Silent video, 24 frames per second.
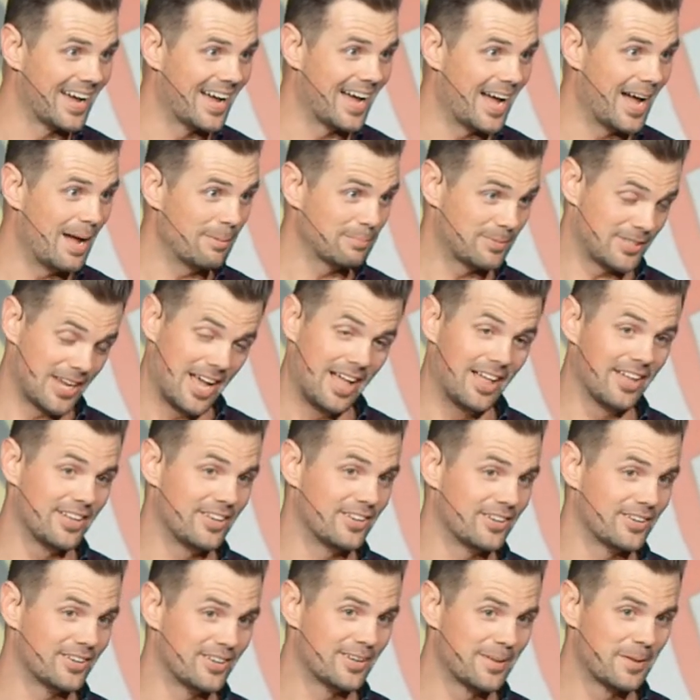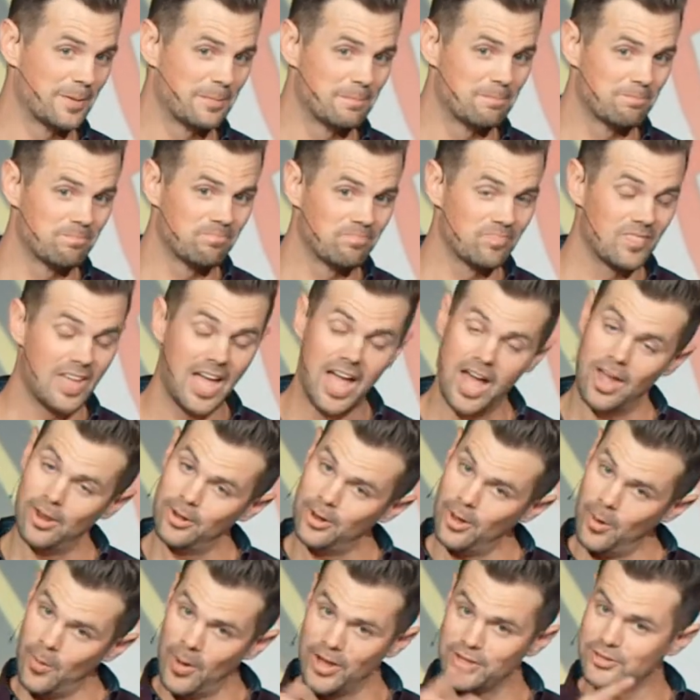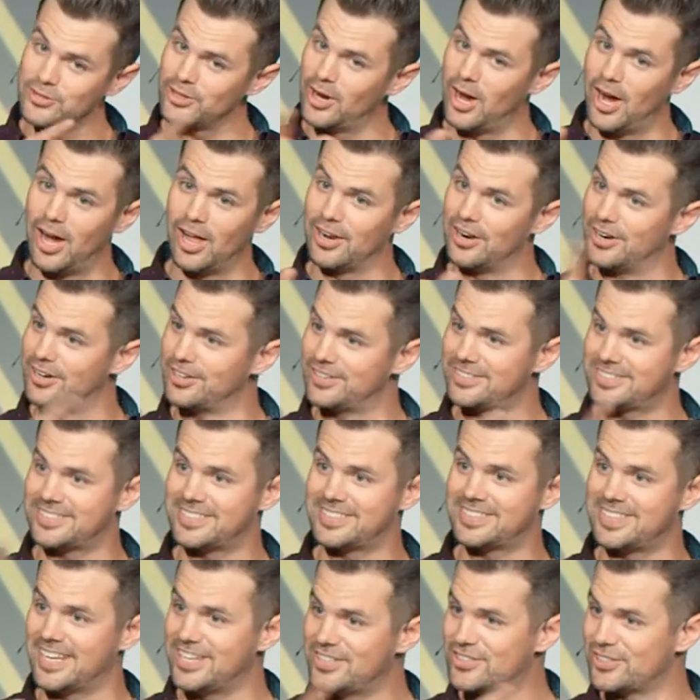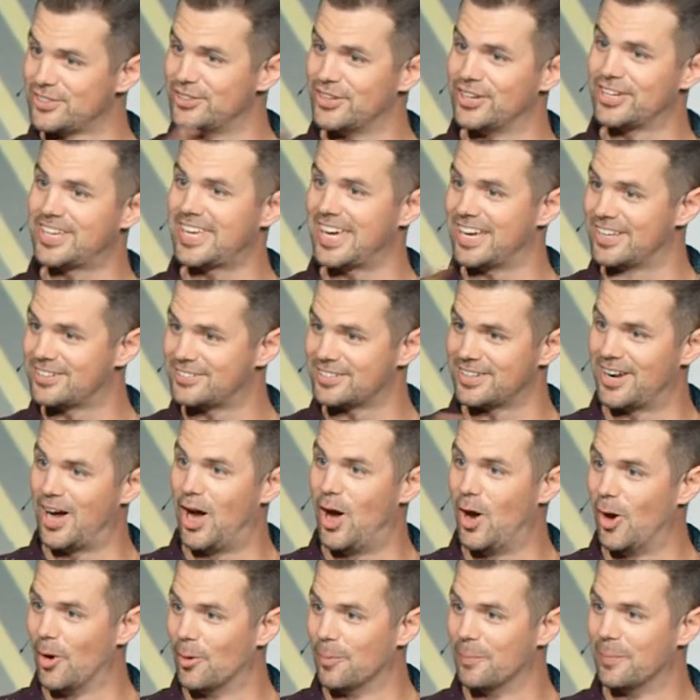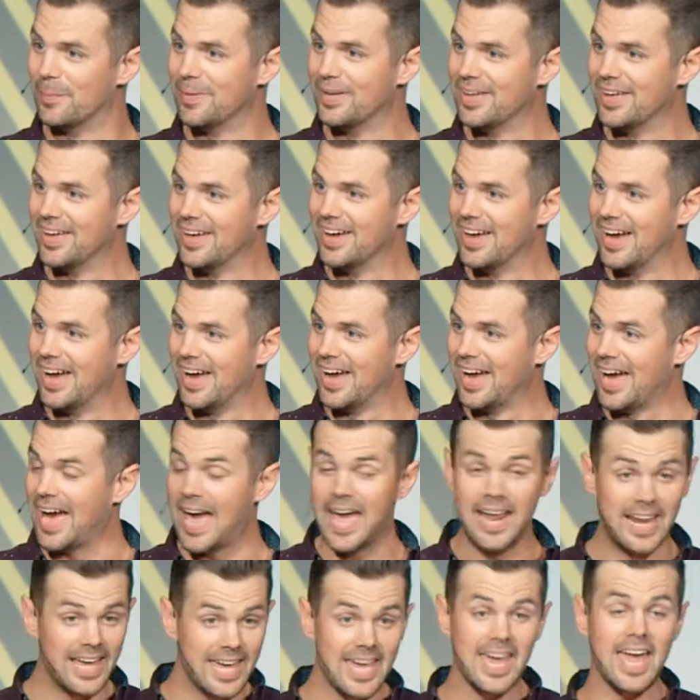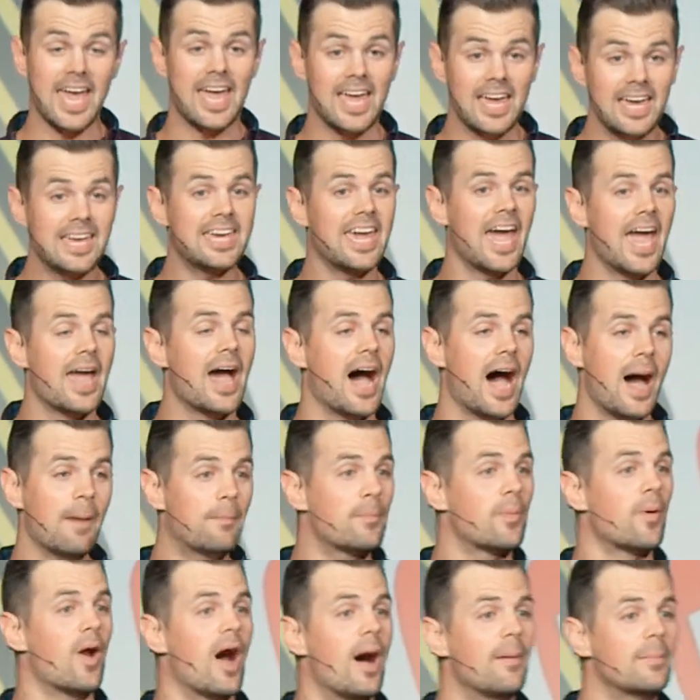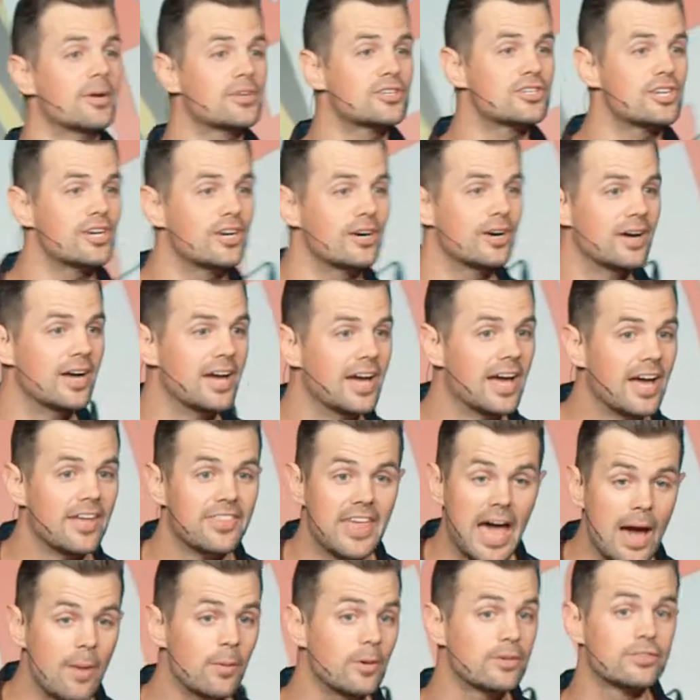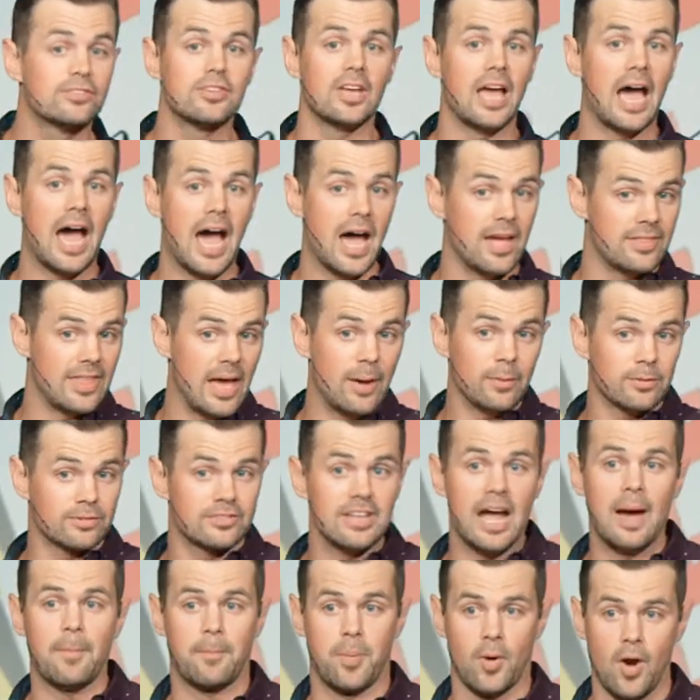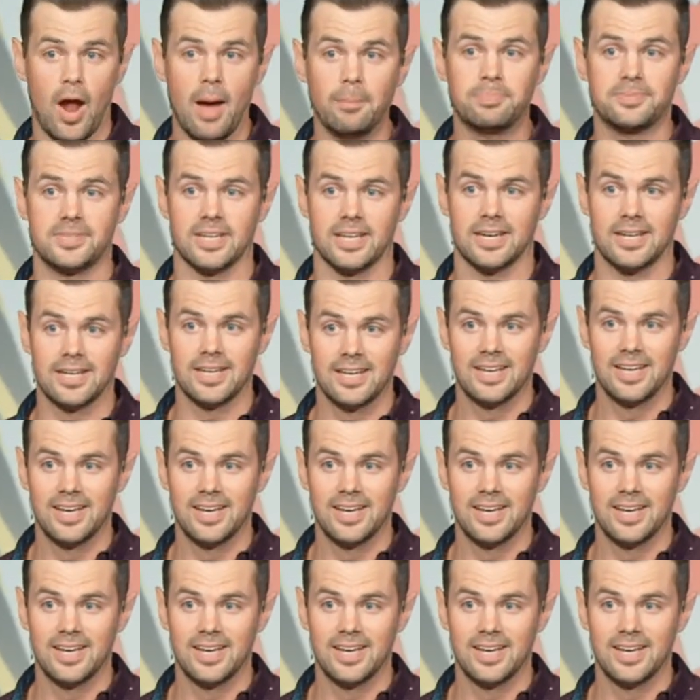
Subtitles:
I'm telling you. I don't know what y'all are teaching your kids at home. And he came, I promise you, that was not prompted.